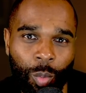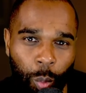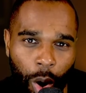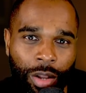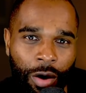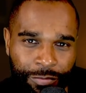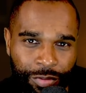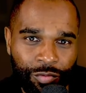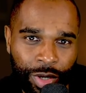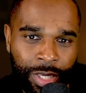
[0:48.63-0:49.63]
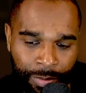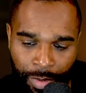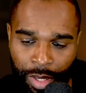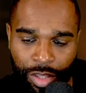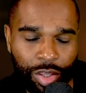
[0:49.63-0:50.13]
One of three,
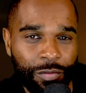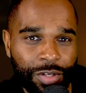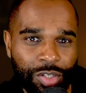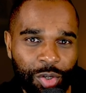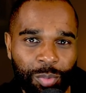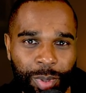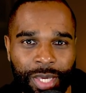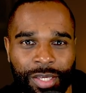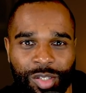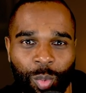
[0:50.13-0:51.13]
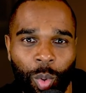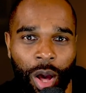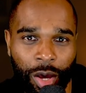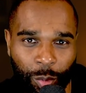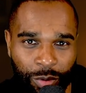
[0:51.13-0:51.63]
the other two being to
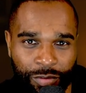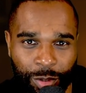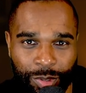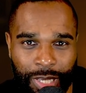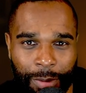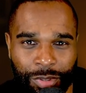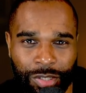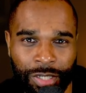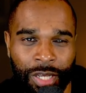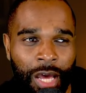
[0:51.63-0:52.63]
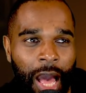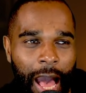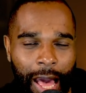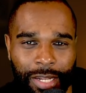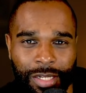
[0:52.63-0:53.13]
work with Lewis Hamilton
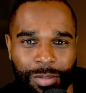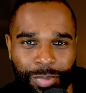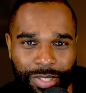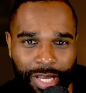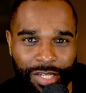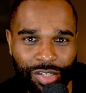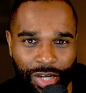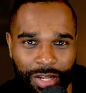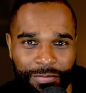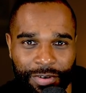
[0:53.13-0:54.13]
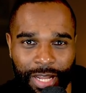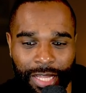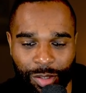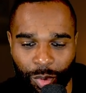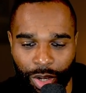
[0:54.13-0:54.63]
and potentially
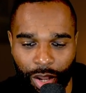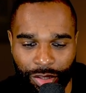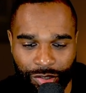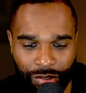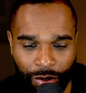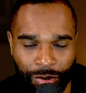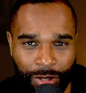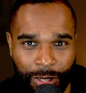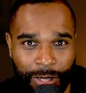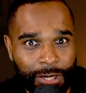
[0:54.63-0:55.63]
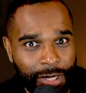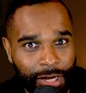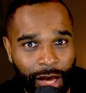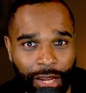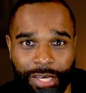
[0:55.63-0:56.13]
Fernando Alonso.
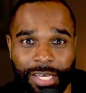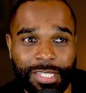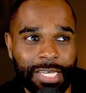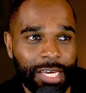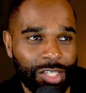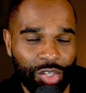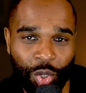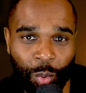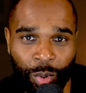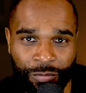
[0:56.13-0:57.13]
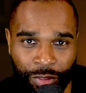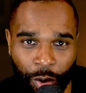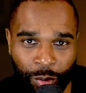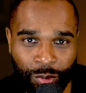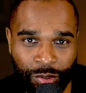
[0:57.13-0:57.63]
And he can tick two of
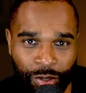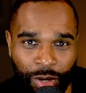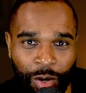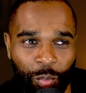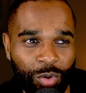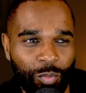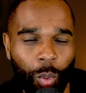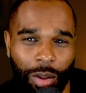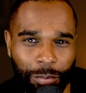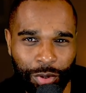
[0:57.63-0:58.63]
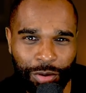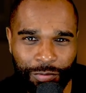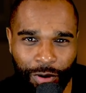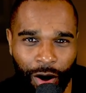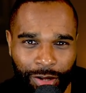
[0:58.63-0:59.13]
those with one
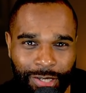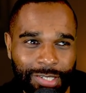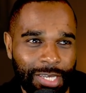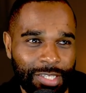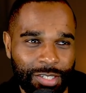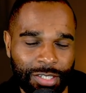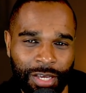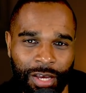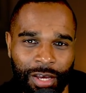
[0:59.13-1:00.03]
move, can he? Since